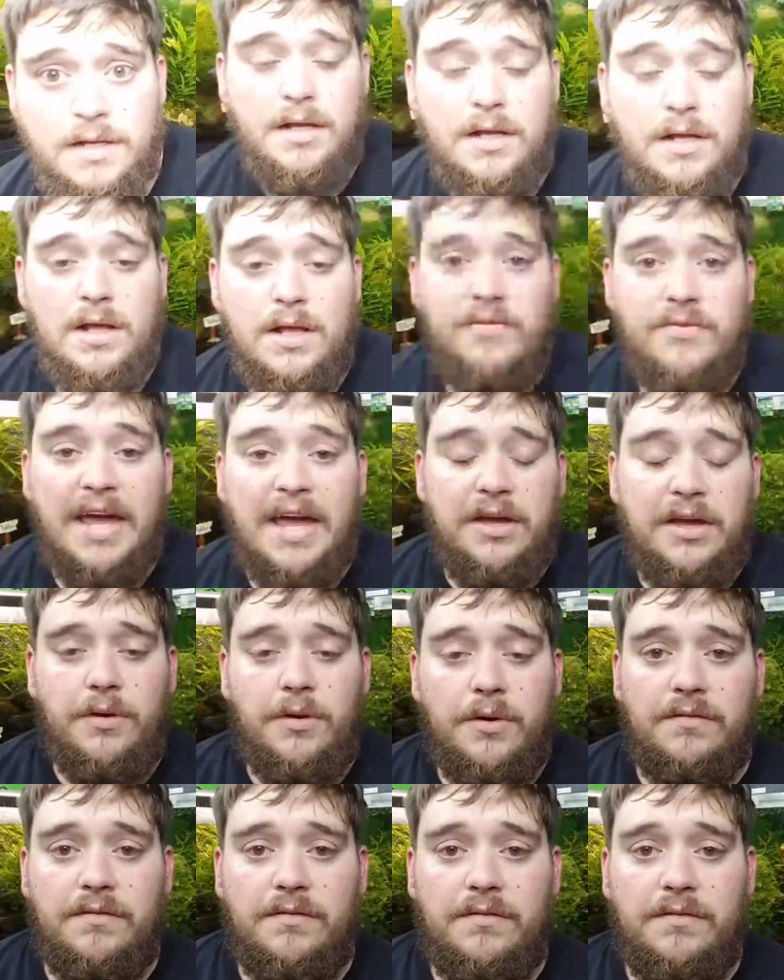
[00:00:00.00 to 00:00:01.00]
thank you all
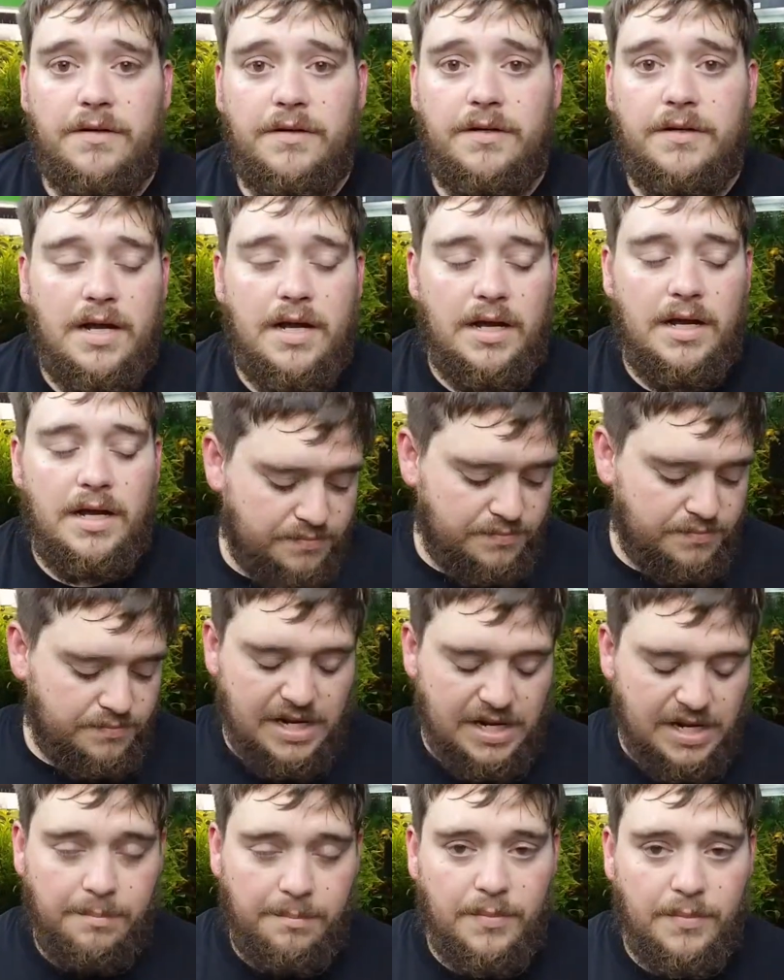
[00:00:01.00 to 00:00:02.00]
for
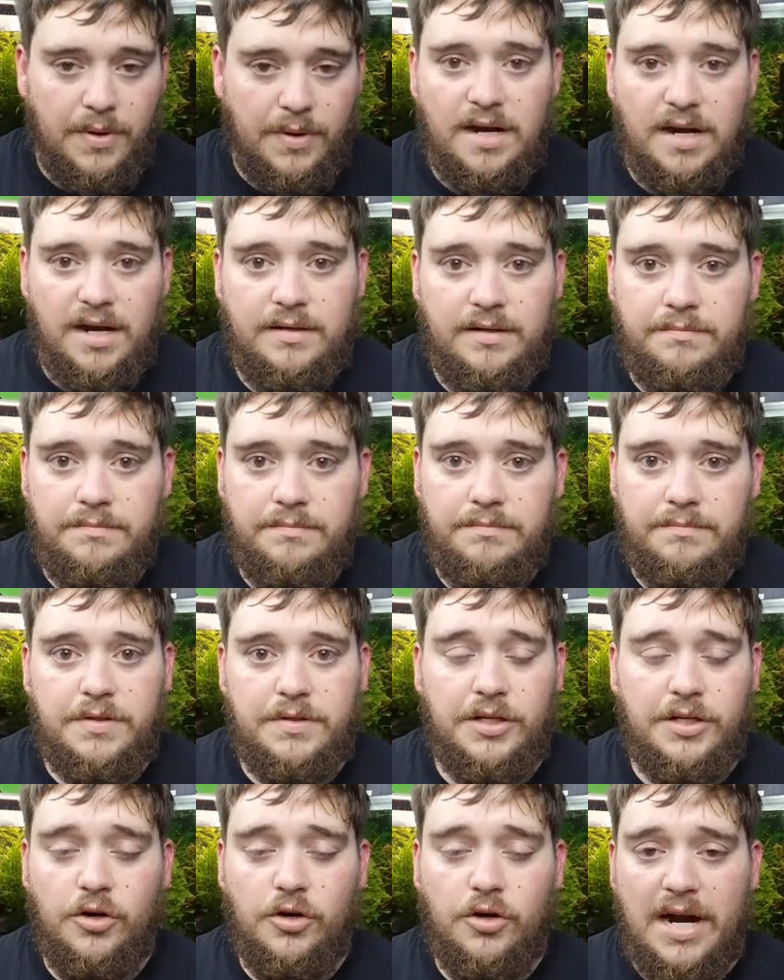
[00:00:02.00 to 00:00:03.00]
stopping by.
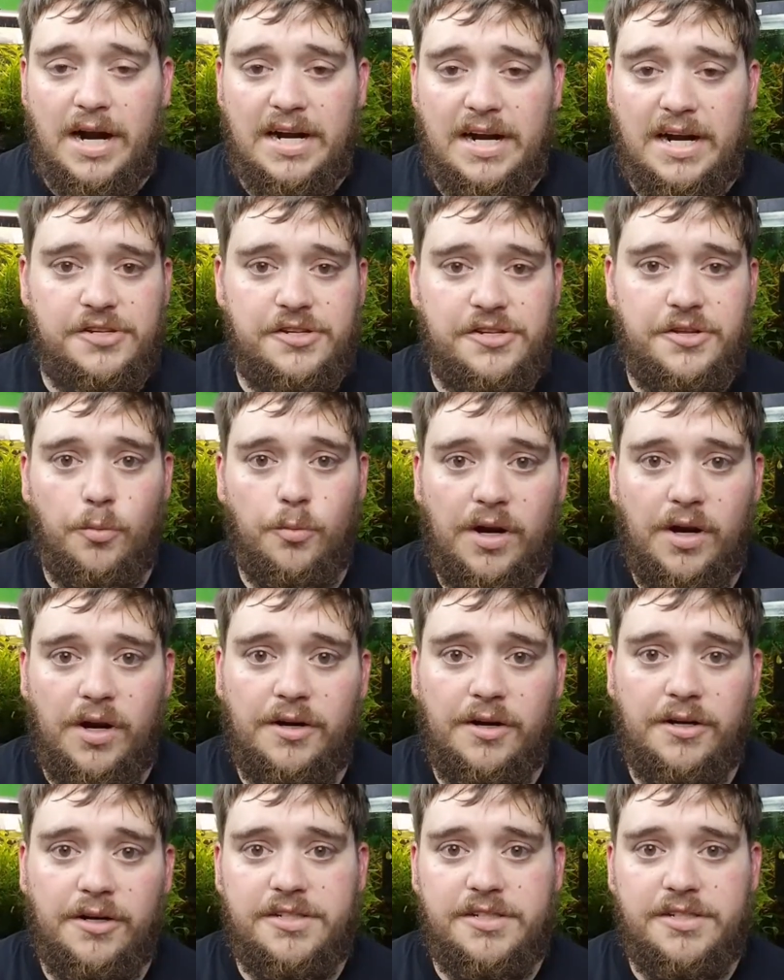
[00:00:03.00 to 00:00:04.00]
Congrats to the
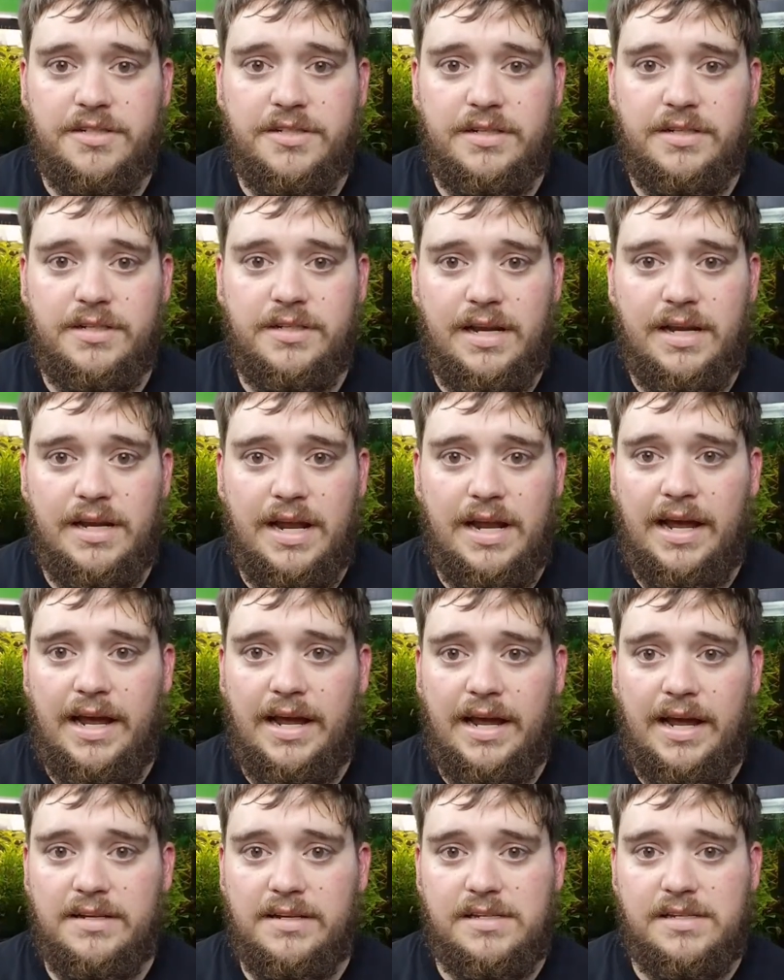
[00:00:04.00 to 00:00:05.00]
winners,
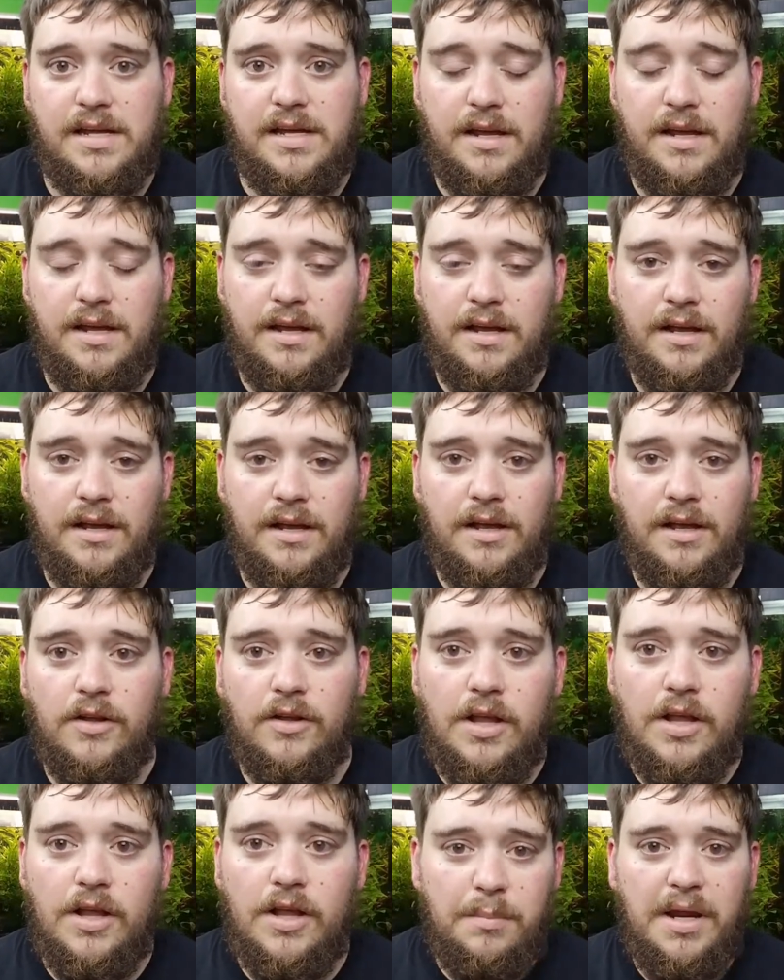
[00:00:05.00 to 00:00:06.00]
and
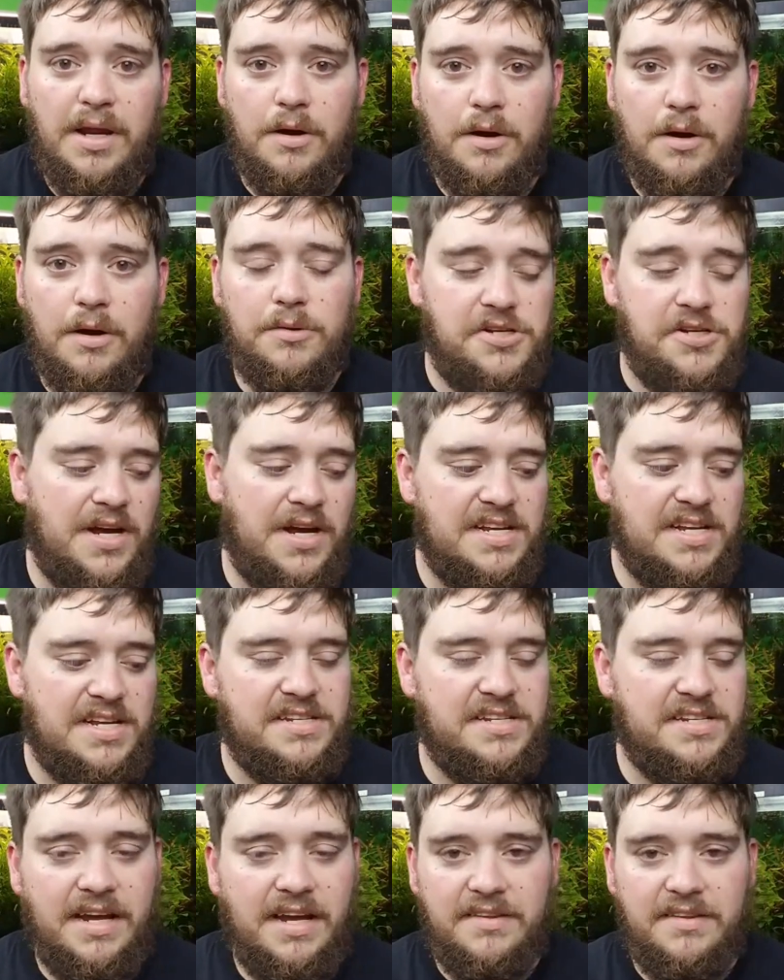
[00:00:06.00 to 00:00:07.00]
let me know what you guys
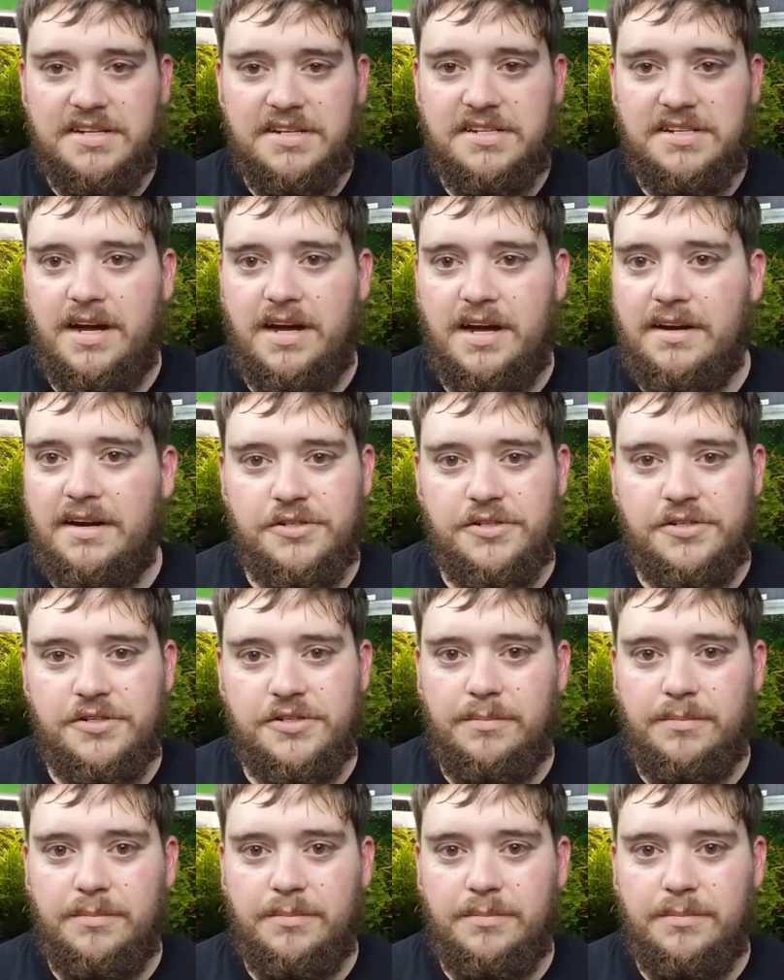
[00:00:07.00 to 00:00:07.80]
think of this live stream.